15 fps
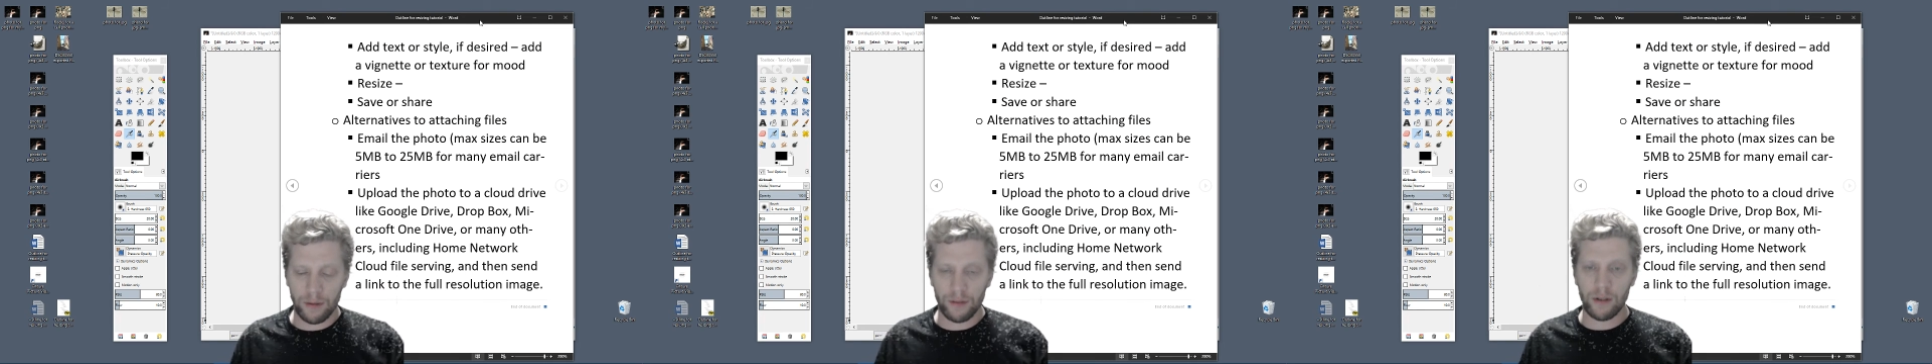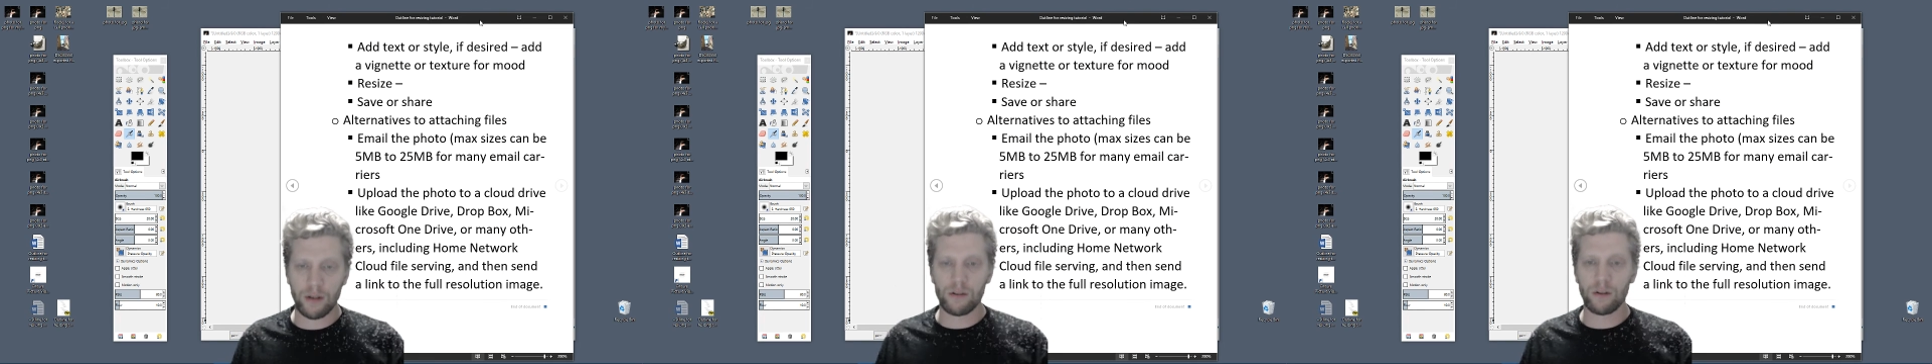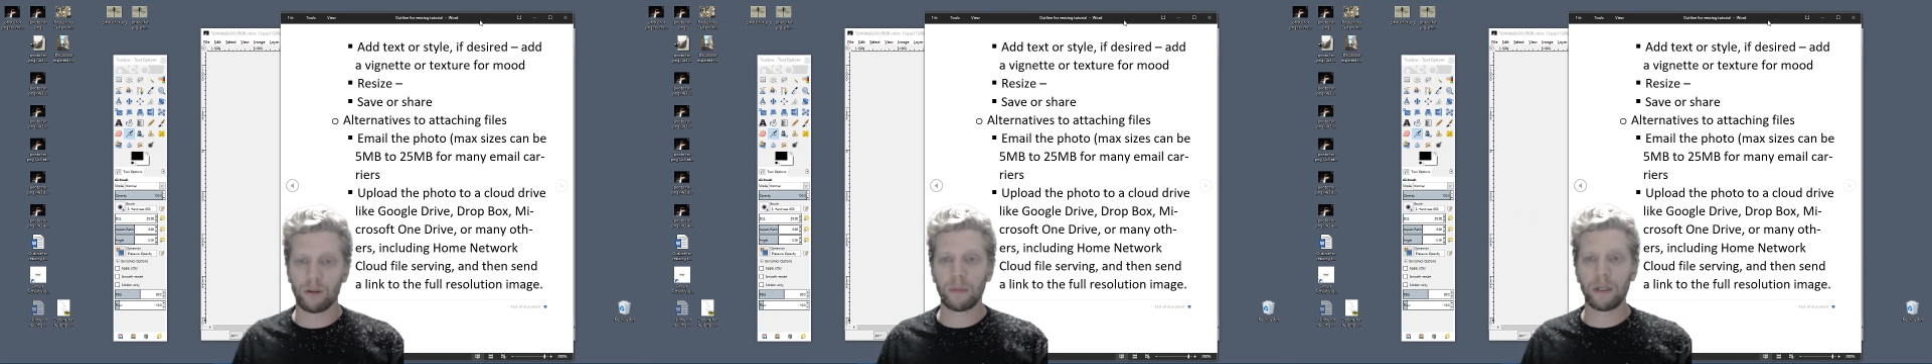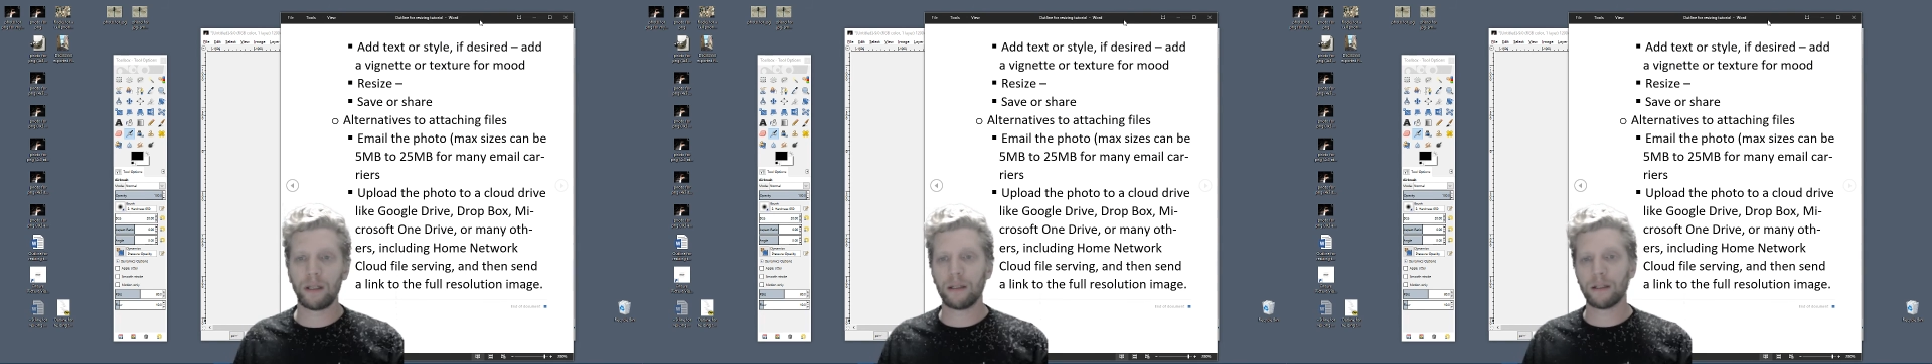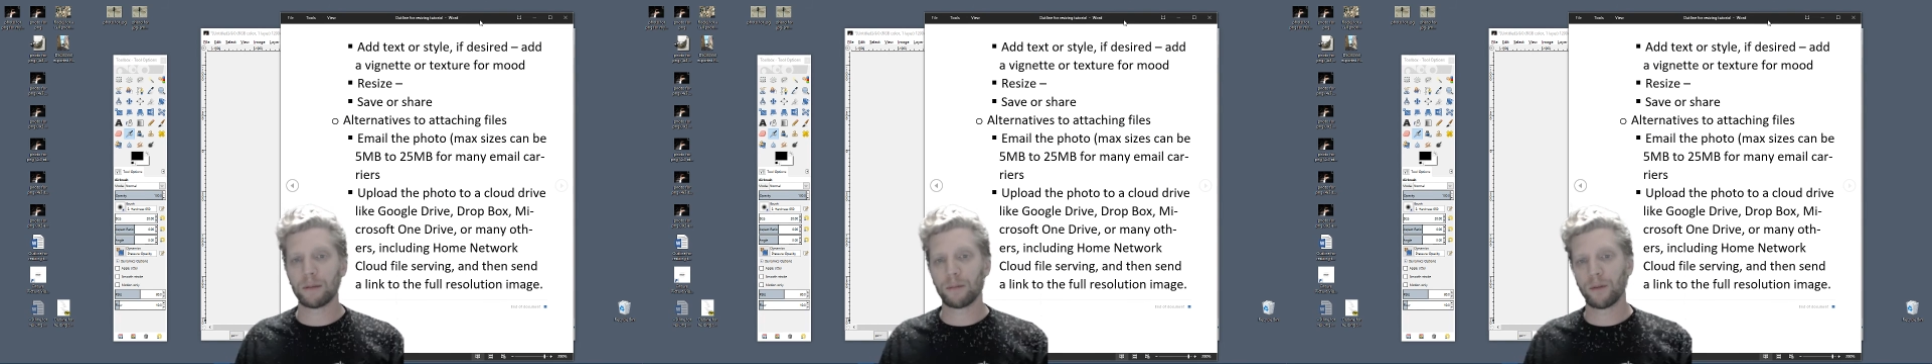digital
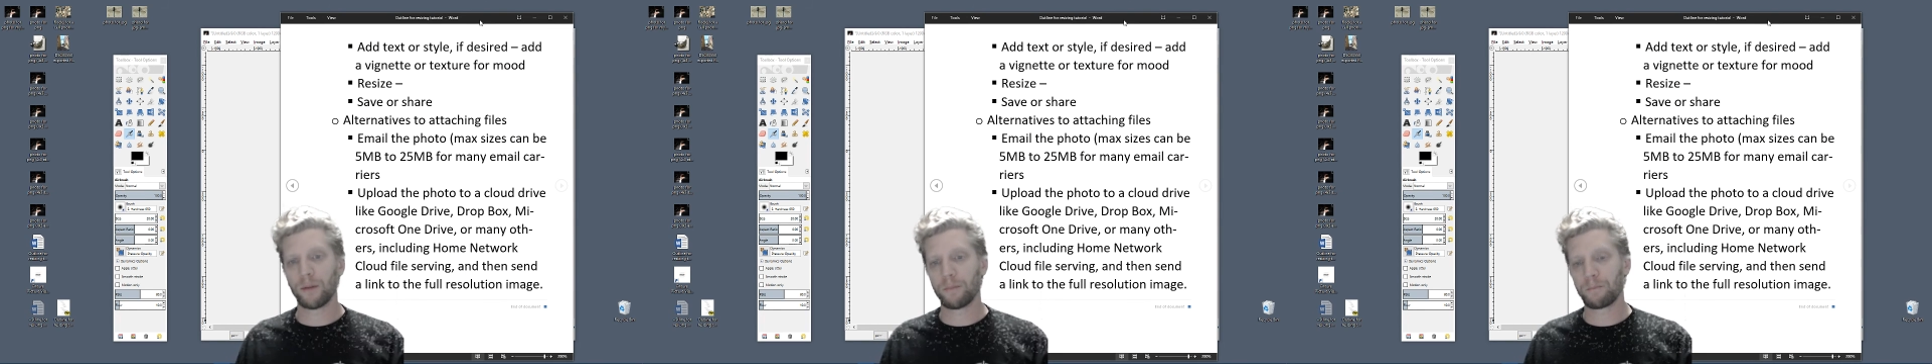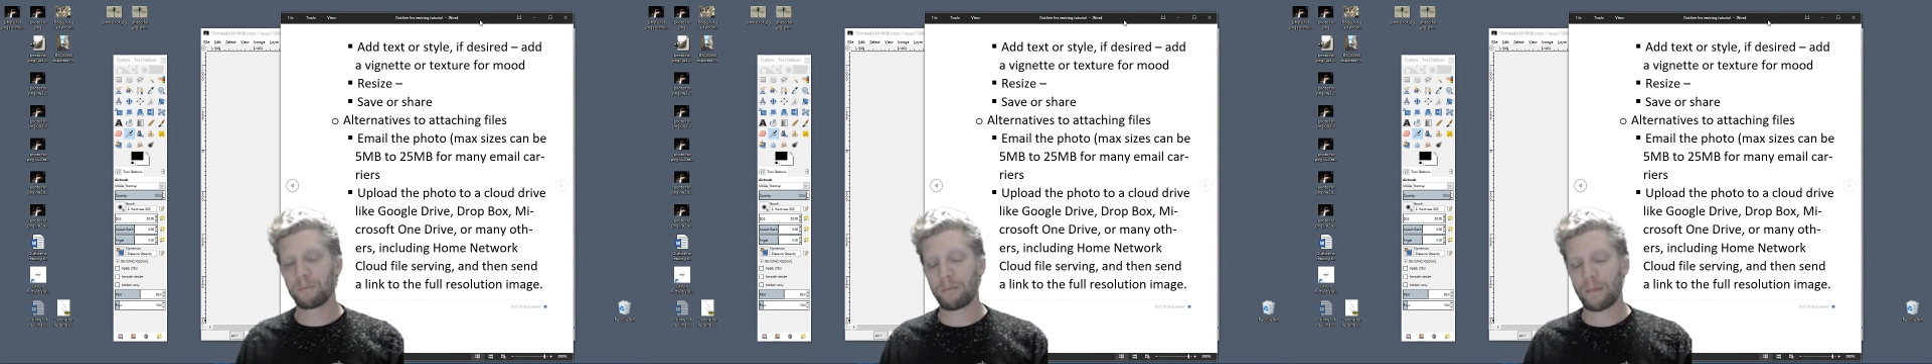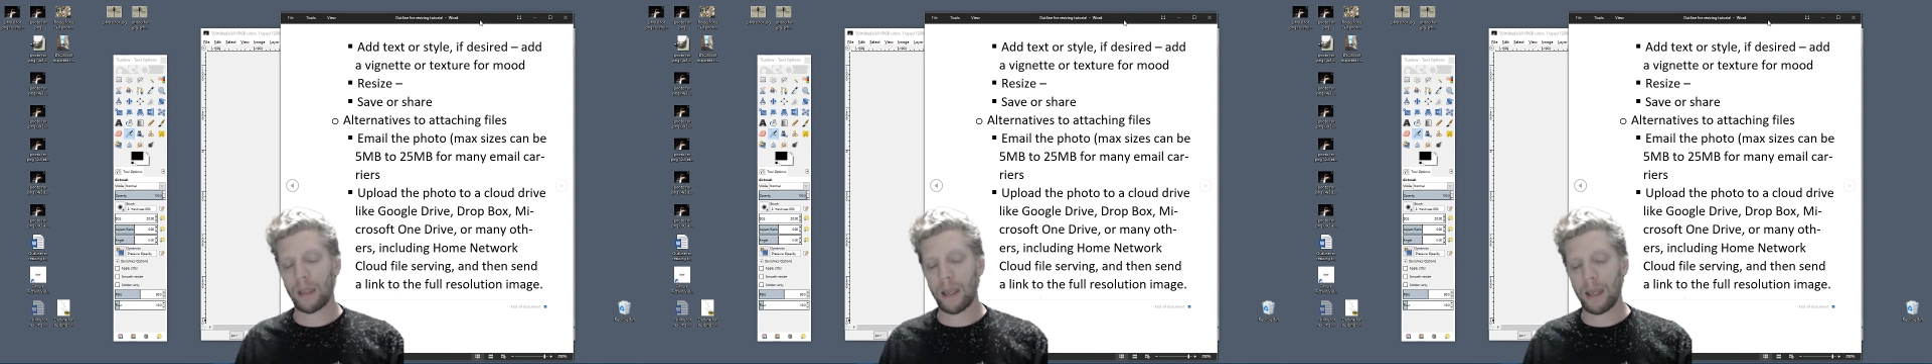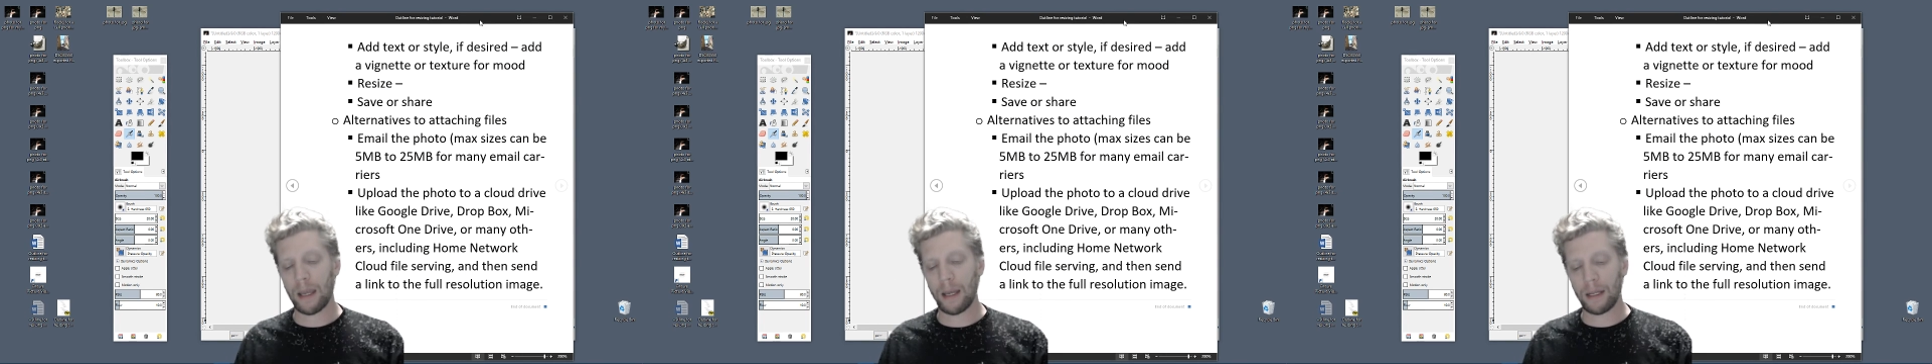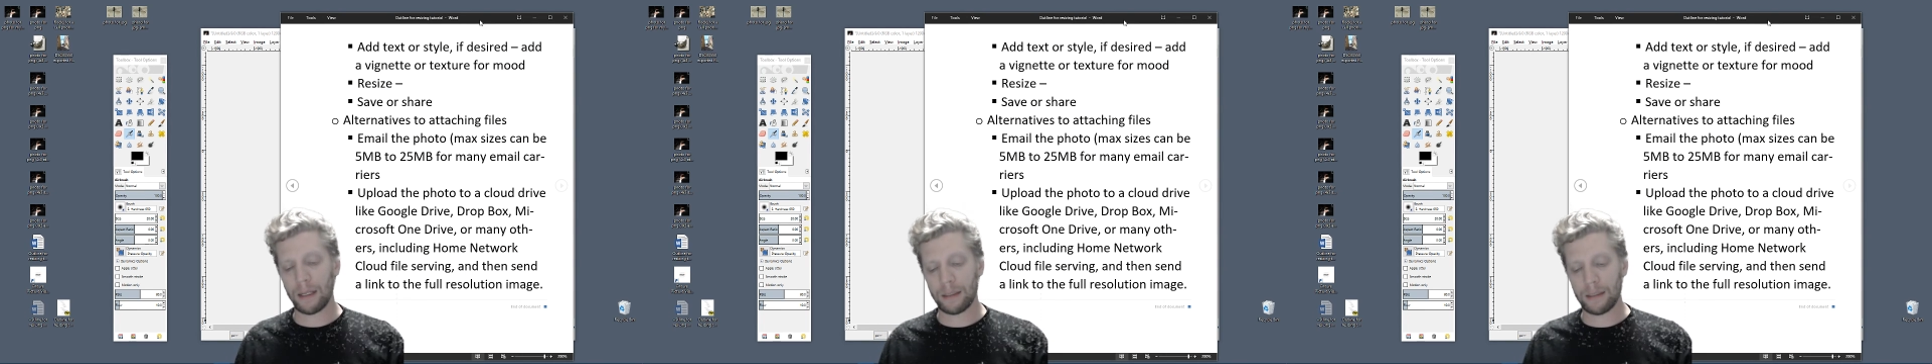mediums,
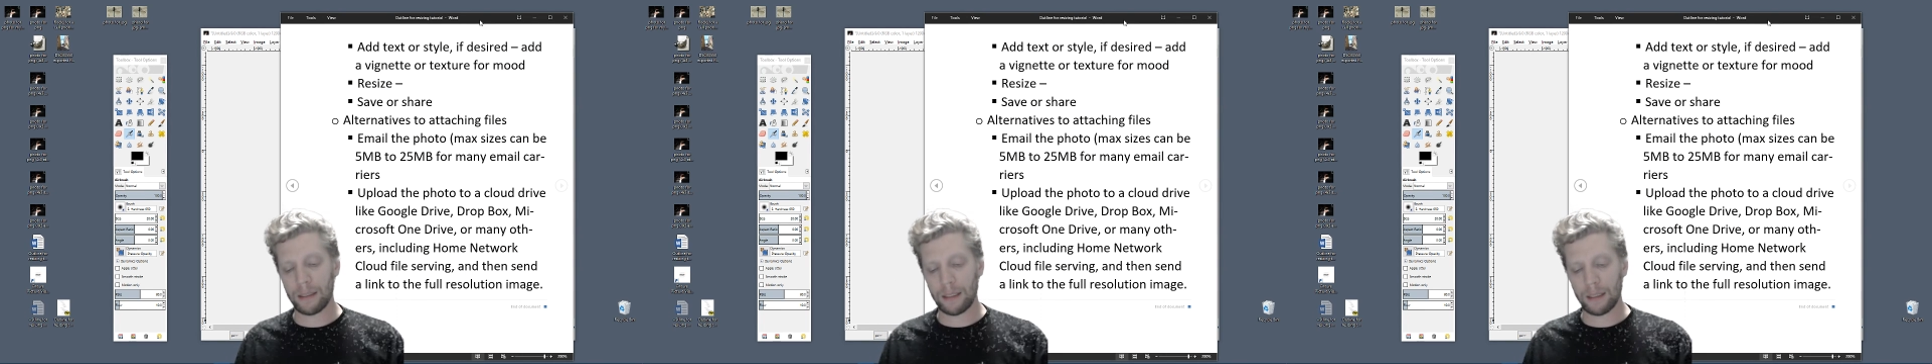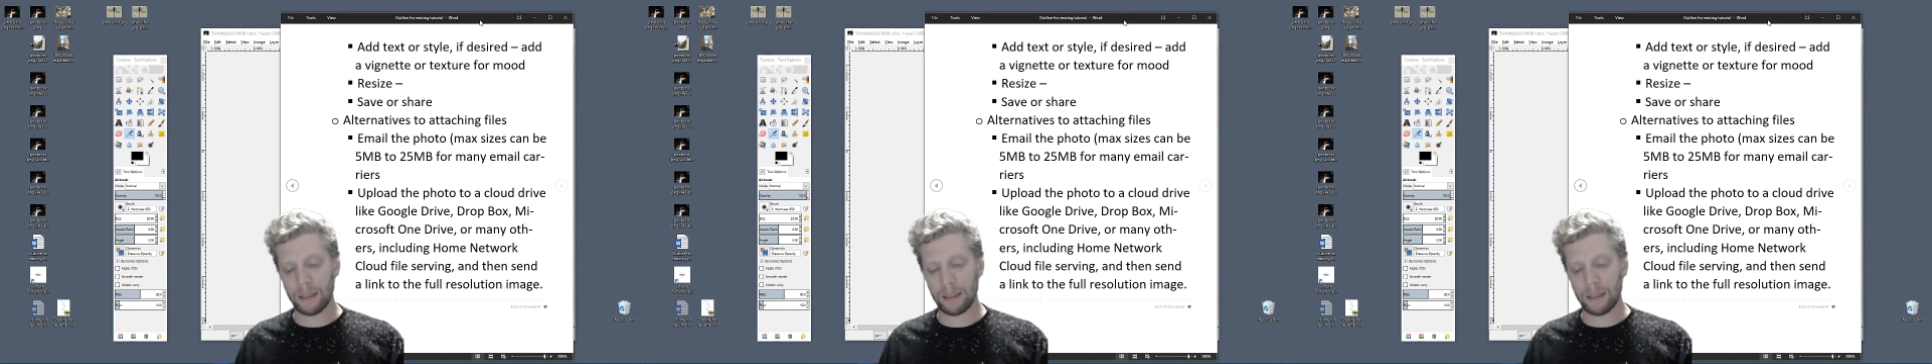and